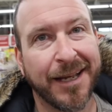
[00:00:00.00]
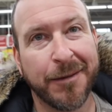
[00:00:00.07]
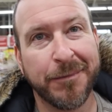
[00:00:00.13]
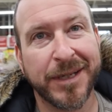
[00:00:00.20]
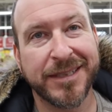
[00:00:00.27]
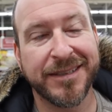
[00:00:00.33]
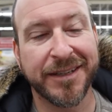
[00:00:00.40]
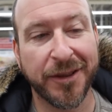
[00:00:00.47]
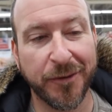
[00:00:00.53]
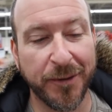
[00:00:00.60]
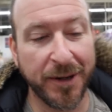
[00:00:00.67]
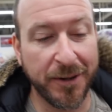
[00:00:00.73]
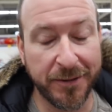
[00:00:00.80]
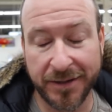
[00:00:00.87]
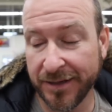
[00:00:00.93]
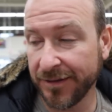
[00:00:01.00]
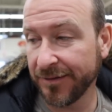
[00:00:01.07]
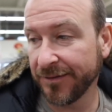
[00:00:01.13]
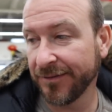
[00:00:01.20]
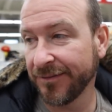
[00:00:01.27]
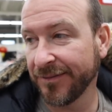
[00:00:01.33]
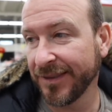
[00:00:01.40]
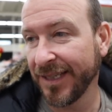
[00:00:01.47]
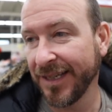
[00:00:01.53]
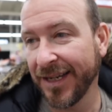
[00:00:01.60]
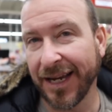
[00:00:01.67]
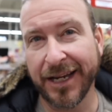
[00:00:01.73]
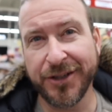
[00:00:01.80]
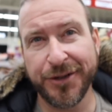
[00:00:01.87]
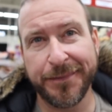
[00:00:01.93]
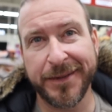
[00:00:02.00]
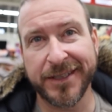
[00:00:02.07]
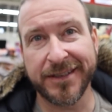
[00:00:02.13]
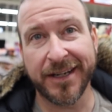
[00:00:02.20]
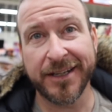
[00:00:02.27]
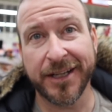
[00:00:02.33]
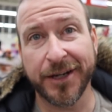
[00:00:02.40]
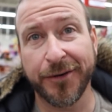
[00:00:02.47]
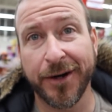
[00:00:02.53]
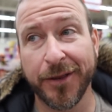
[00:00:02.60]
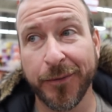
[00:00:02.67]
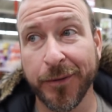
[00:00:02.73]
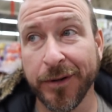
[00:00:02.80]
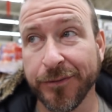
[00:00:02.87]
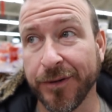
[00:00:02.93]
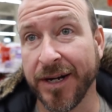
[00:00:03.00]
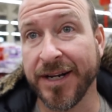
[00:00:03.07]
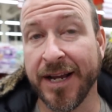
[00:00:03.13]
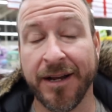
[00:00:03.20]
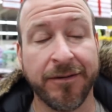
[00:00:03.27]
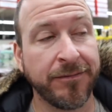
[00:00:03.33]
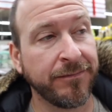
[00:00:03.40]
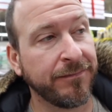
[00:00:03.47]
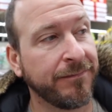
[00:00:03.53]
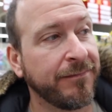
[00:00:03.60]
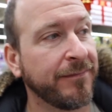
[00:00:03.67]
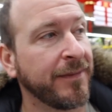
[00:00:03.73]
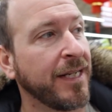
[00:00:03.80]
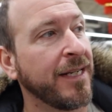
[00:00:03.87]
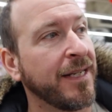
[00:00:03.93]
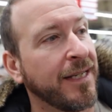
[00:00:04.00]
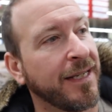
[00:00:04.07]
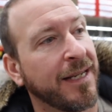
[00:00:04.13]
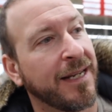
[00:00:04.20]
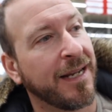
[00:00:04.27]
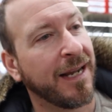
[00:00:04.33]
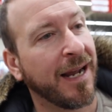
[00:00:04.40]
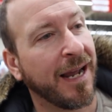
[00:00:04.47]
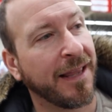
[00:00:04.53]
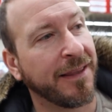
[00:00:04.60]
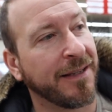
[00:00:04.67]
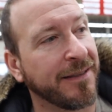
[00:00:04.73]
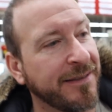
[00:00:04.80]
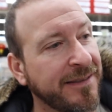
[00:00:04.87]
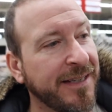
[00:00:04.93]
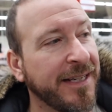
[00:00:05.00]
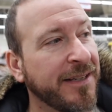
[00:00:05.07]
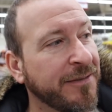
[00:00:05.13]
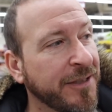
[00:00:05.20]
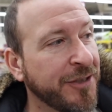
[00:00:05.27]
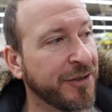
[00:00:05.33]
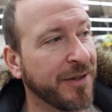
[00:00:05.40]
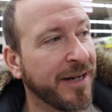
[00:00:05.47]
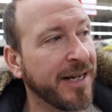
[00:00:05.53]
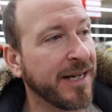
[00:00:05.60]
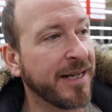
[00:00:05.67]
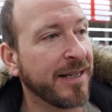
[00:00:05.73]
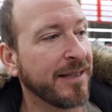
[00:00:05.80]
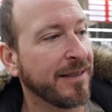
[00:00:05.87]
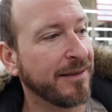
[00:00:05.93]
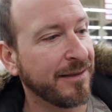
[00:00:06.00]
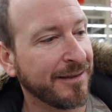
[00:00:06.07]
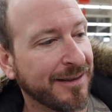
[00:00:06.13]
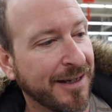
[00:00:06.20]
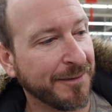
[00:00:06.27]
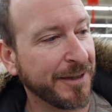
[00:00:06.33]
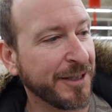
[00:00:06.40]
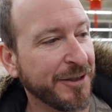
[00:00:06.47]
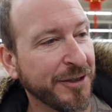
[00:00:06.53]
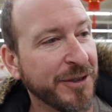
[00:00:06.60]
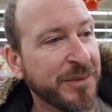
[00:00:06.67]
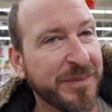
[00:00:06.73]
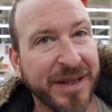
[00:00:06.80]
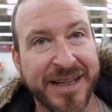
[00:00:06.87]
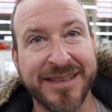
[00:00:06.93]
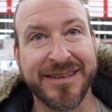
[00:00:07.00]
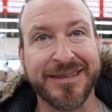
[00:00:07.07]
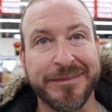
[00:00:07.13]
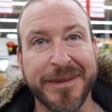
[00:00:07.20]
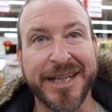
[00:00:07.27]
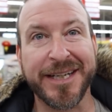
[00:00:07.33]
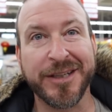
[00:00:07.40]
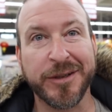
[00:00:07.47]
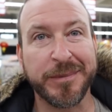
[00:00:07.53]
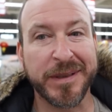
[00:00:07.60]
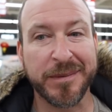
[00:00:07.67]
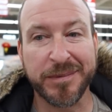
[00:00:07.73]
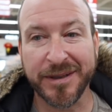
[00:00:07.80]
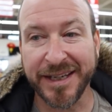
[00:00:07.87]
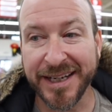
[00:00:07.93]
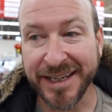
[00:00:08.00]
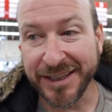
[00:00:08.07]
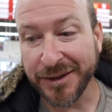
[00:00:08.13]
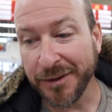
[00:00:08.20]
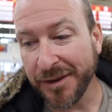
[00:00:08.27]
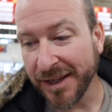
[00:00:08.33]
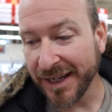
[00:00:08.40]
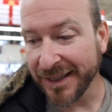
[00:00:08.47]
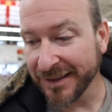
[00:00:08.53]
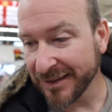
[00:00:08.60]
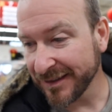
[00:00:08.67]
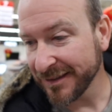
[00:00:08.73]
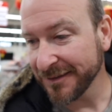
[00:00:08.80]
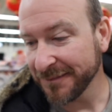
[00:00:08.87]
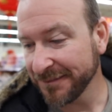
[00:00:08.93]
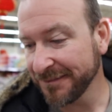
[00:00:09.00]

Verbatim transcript: I'm missing the road. I should be cycling around the world right now. On the seat of a trike, coming to new places, meeting new people, eating new things.